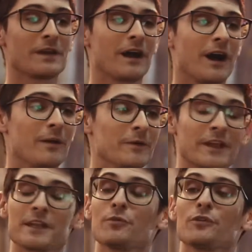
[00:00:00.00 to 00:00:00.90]
And then
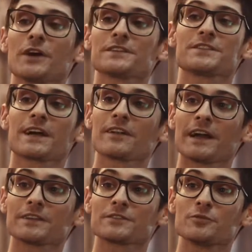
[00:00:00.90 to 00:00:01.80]
he moved on to
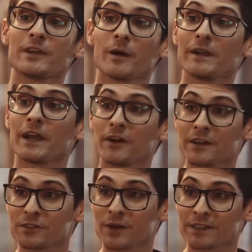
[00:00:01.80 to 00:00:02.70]
Techland to become a narrative
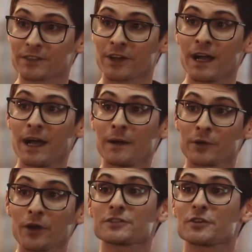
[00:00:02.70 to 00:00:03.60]
director,
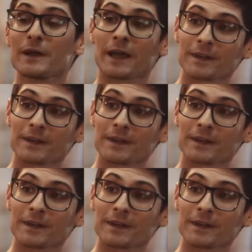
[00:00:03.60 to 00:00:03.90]
Piotr Zemenik.